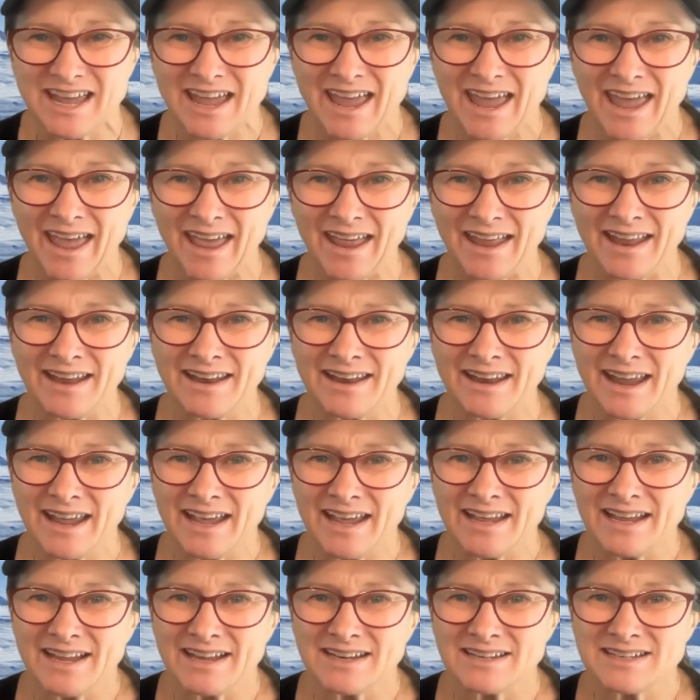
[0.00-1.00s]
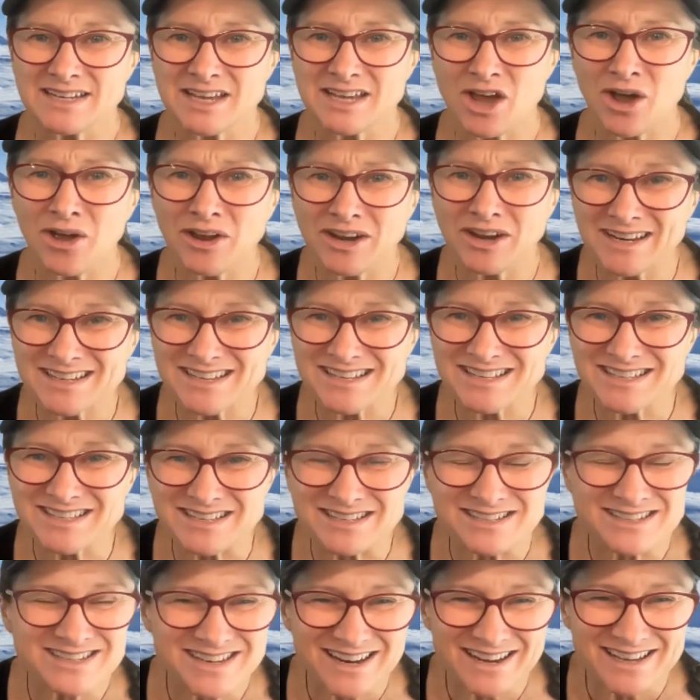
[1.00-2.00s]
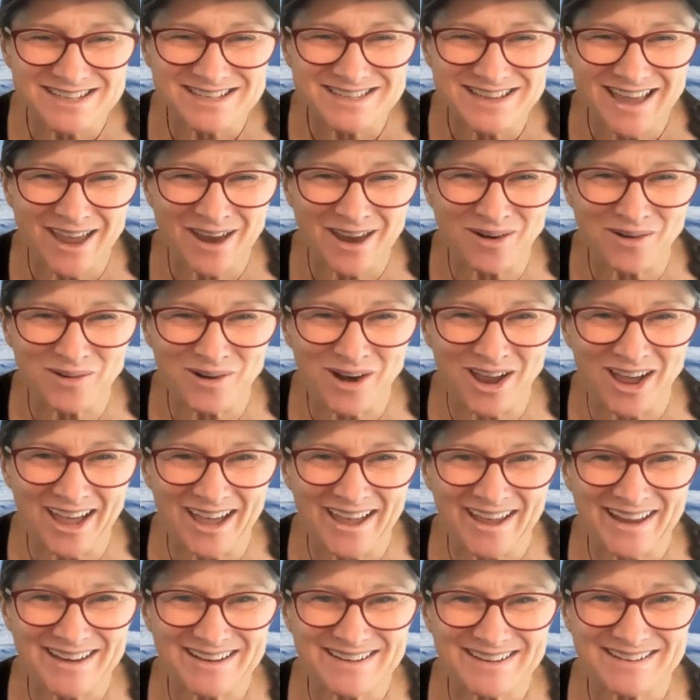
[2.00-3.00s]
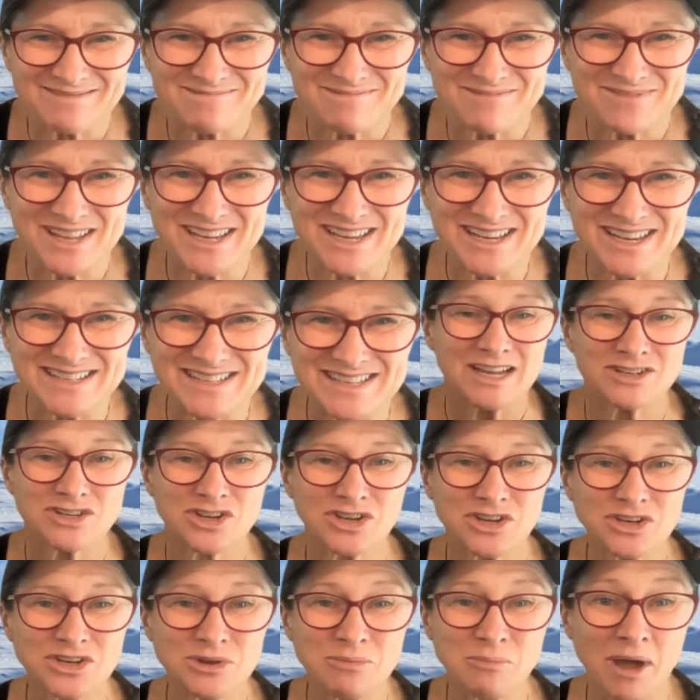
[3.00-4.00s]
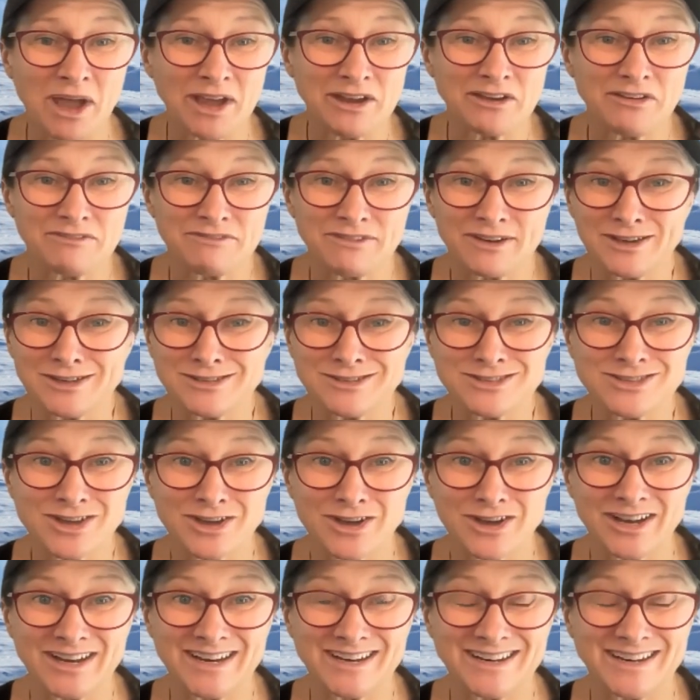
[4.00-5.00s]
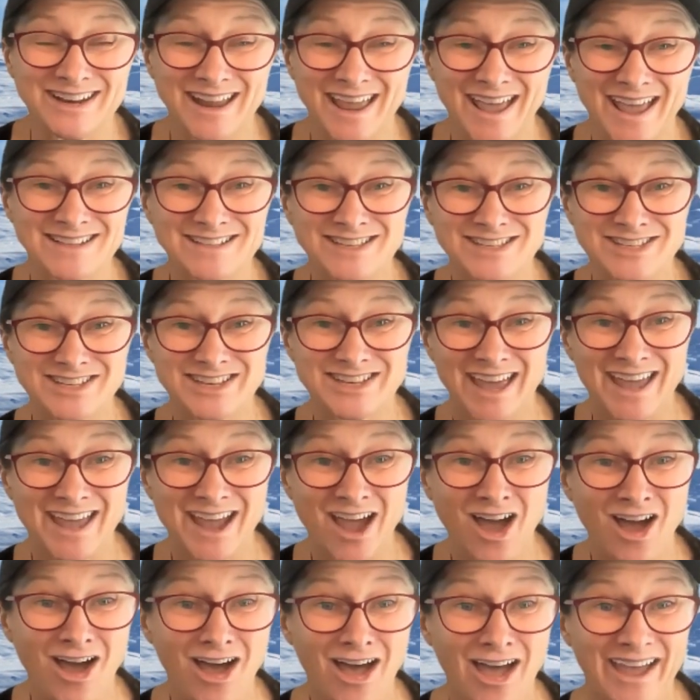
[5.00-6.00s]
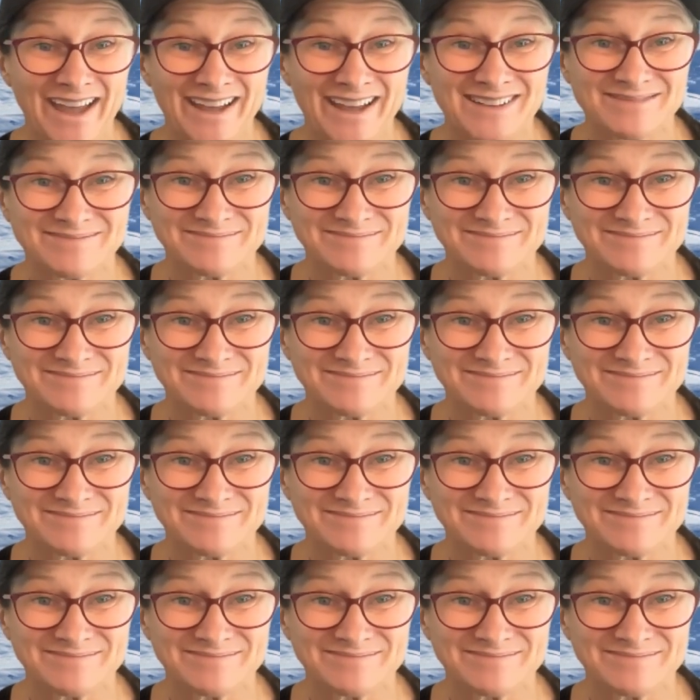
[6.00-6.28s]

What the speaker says: and Dionys. Did I say it right? Please turn your microphones on and say hi.